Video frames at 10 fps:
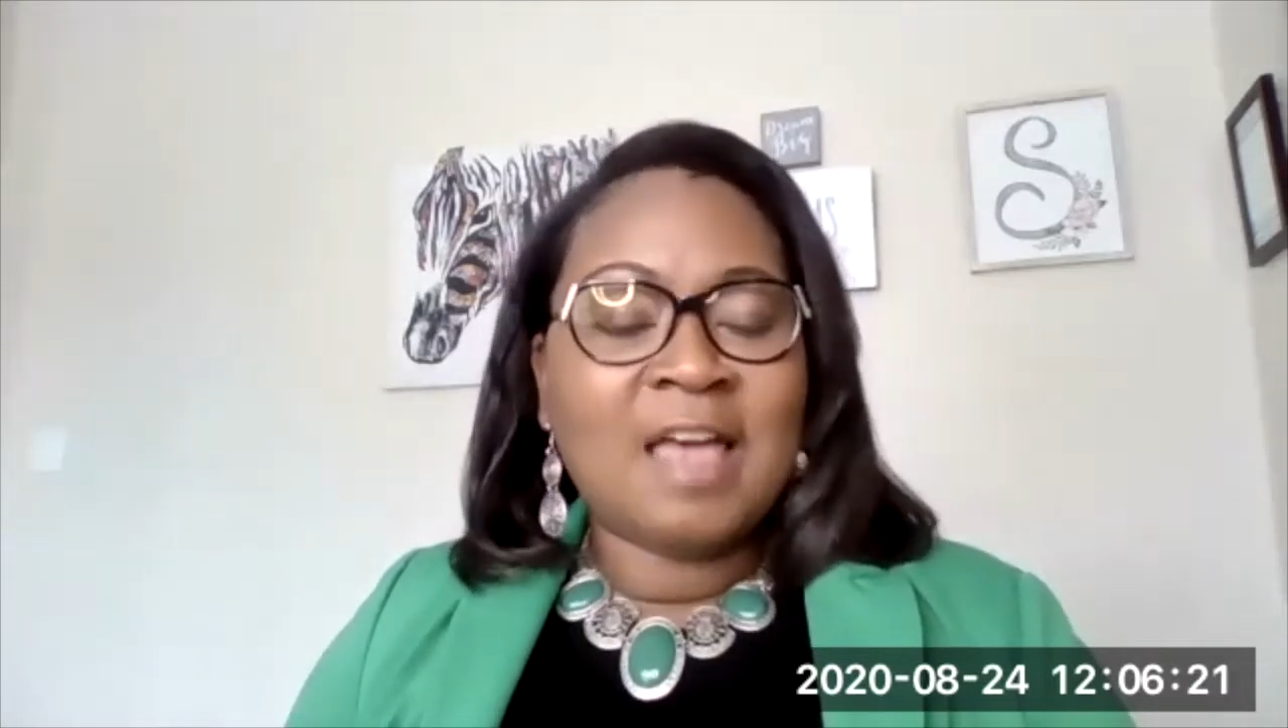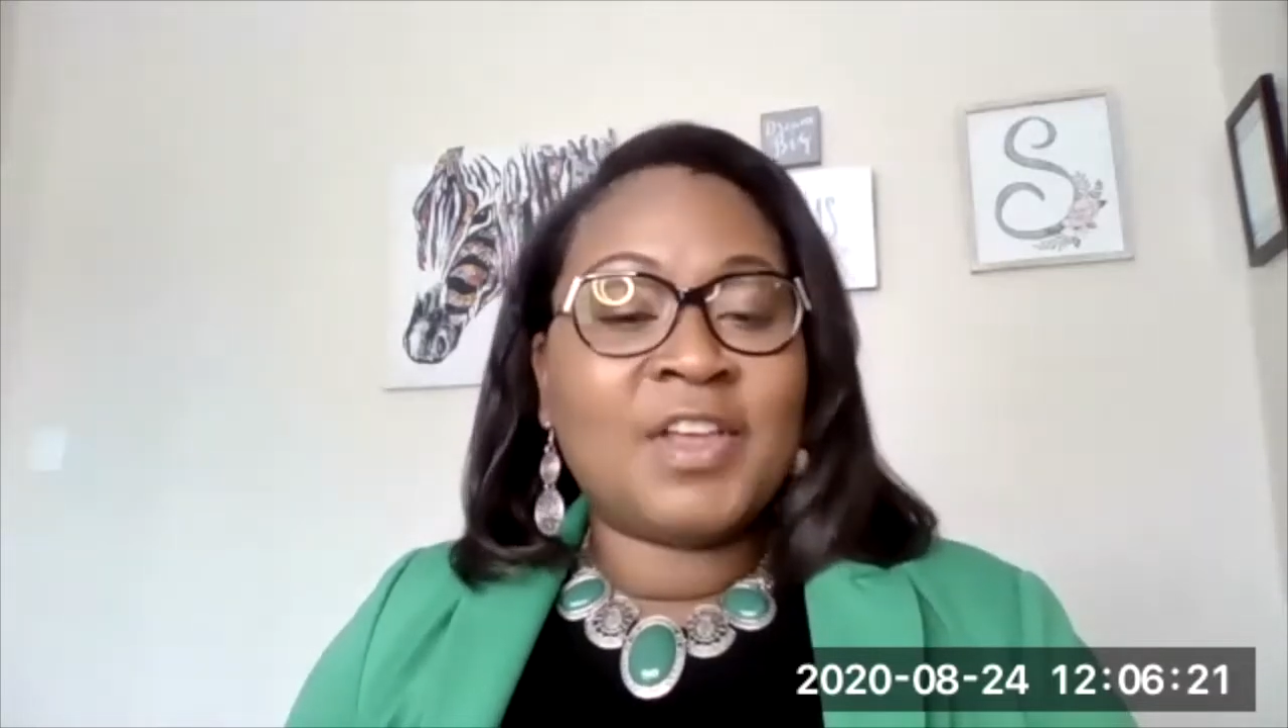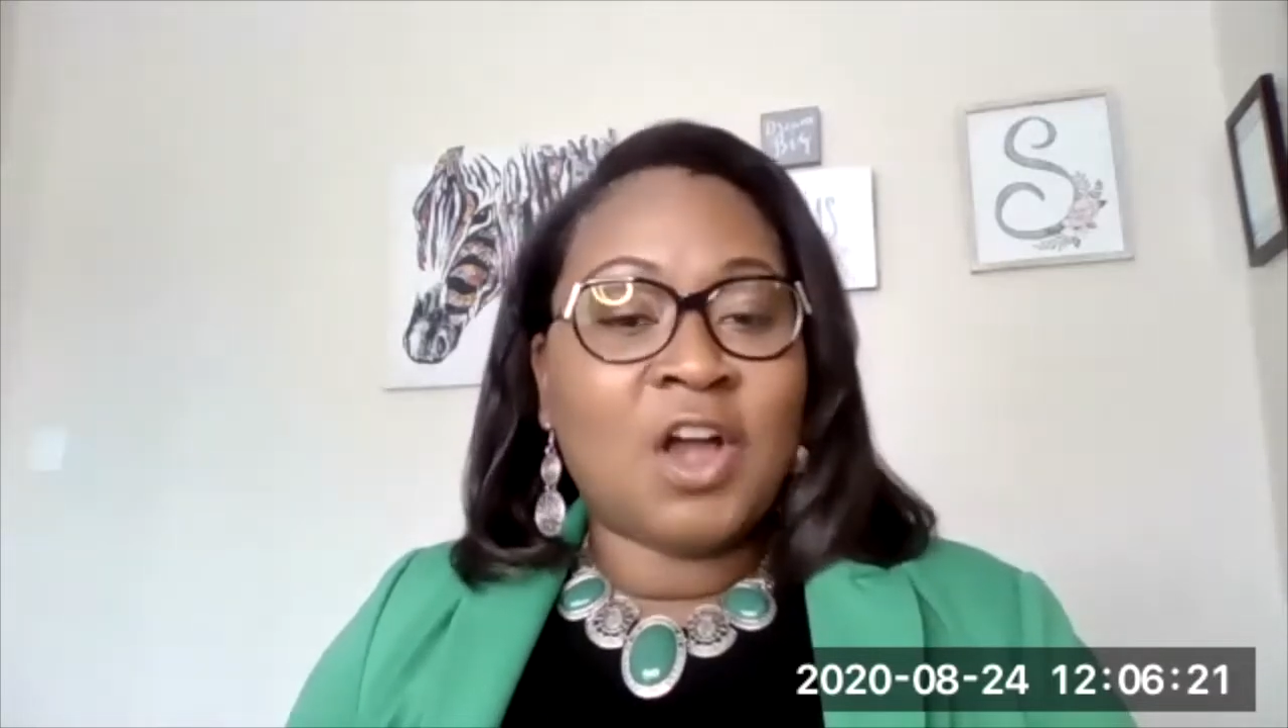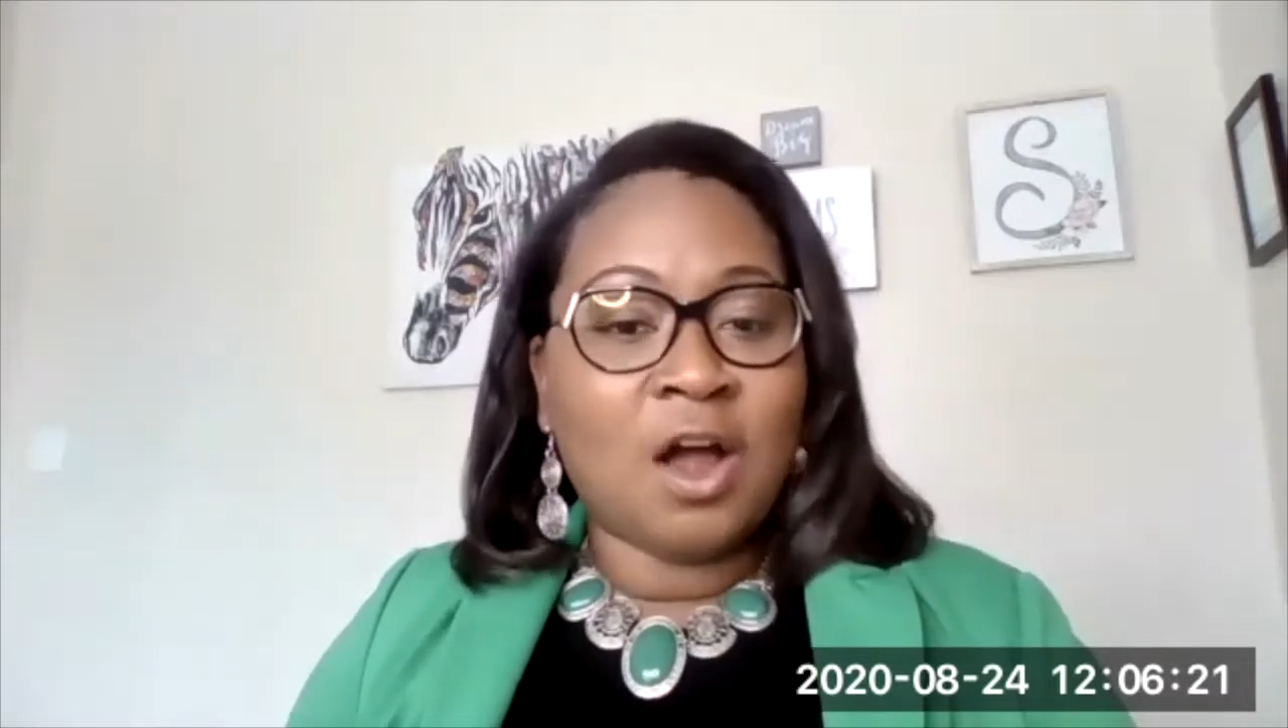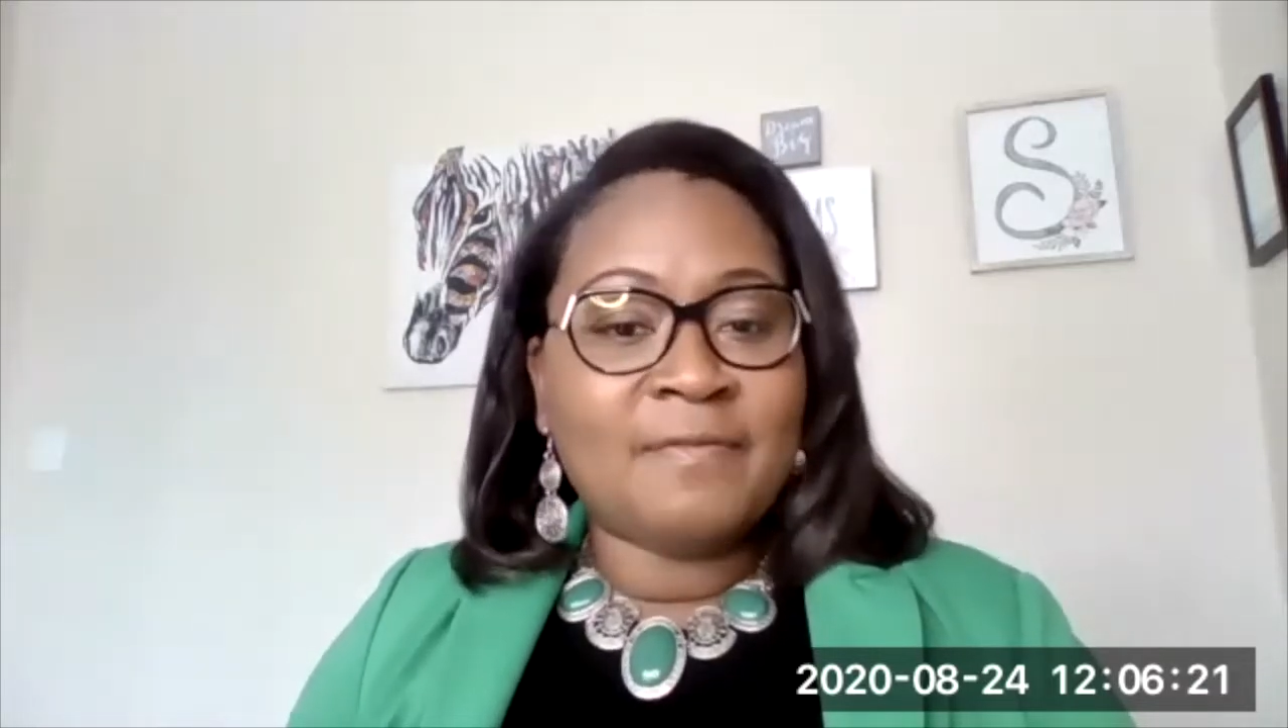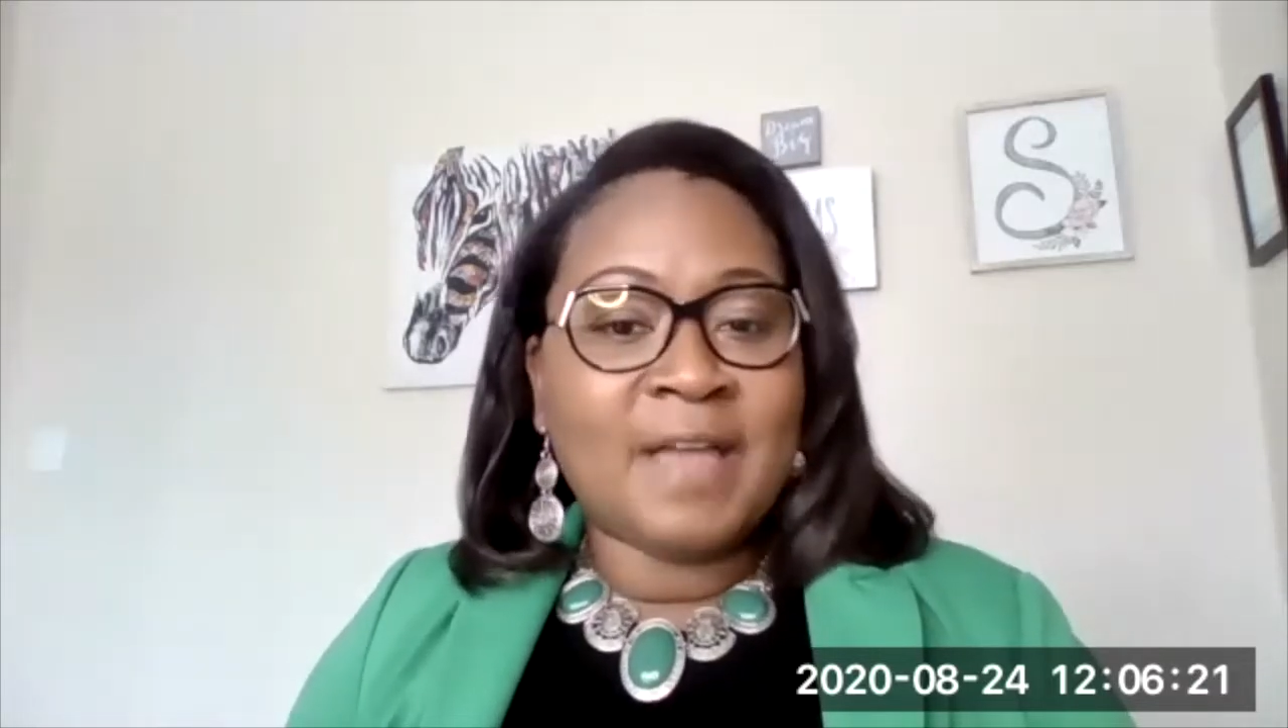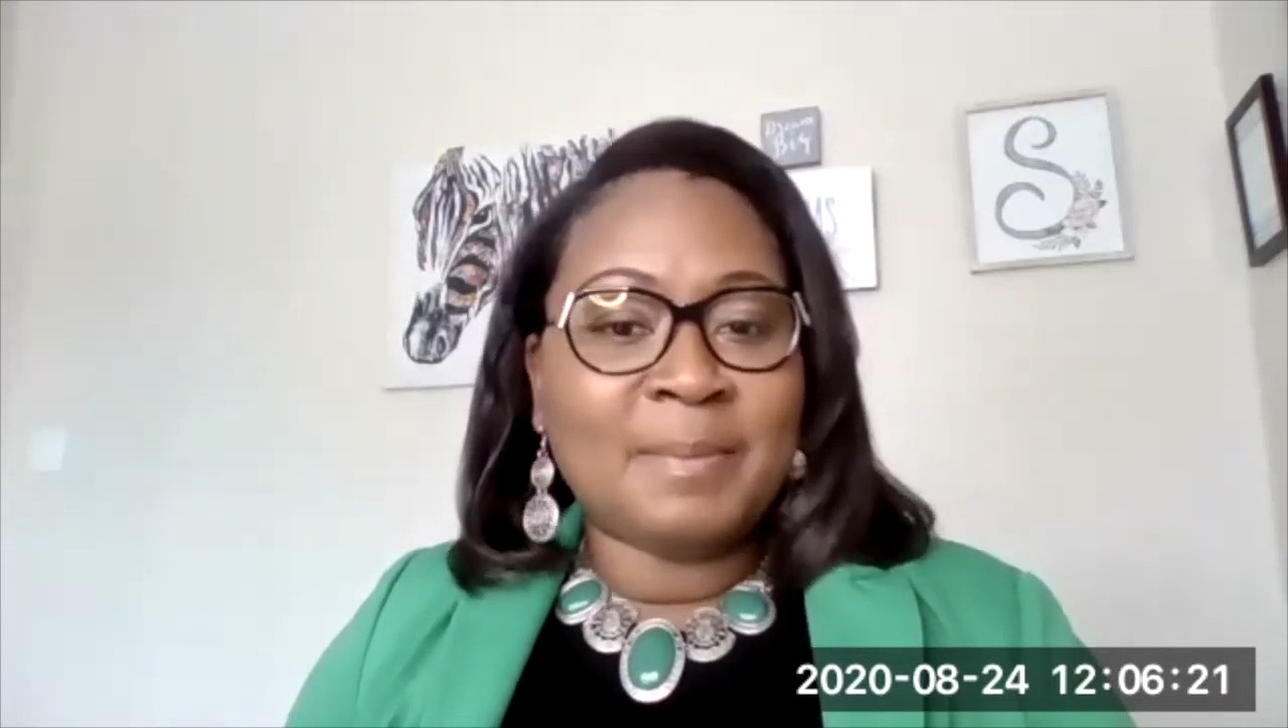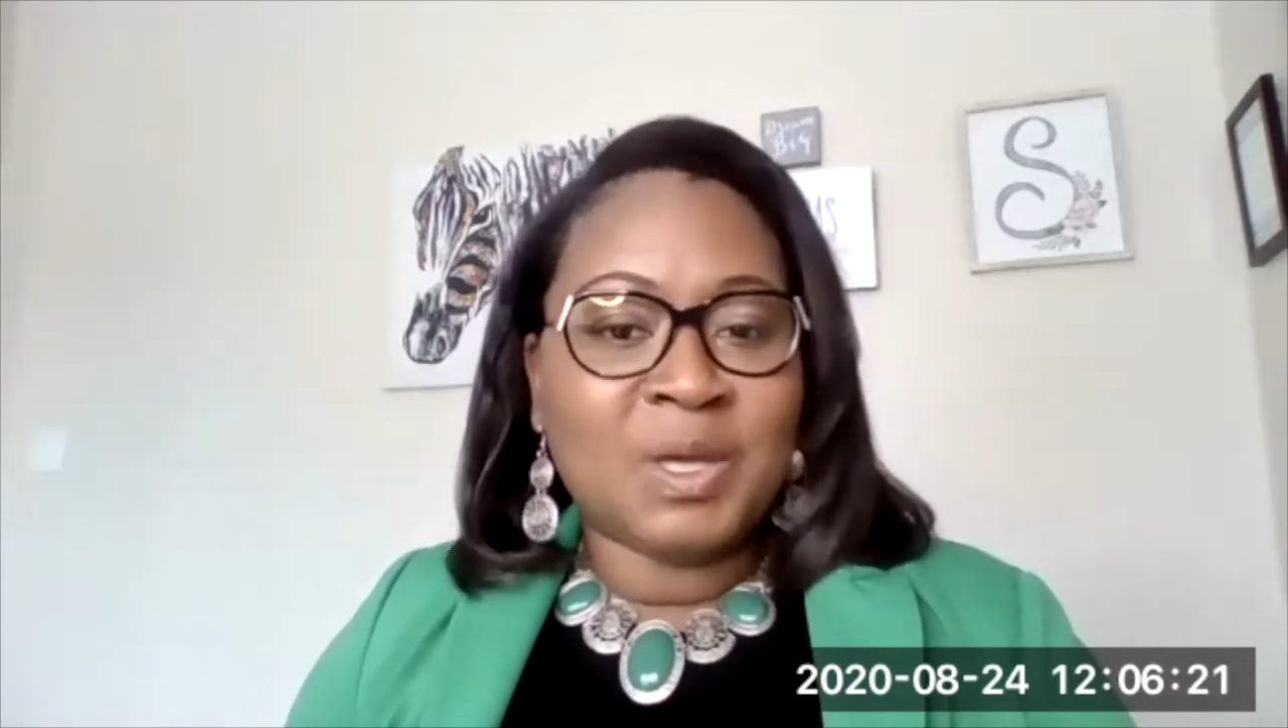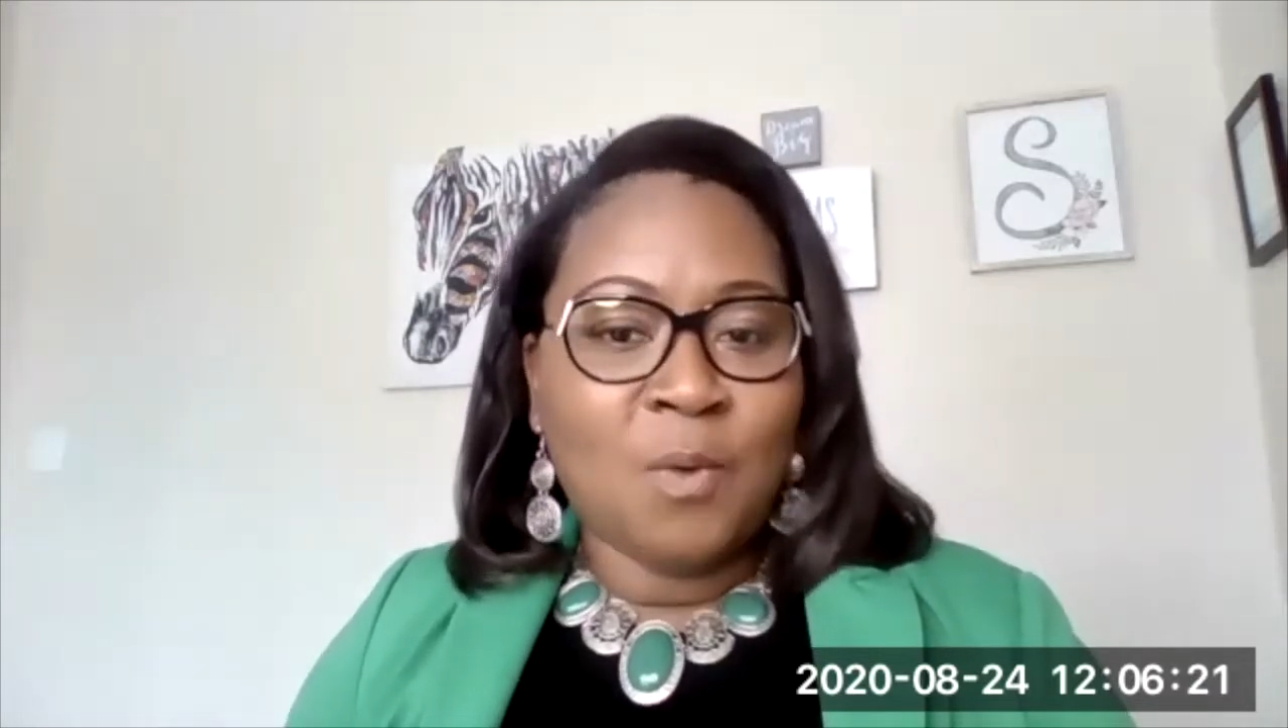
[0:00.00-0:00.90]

the Carr Family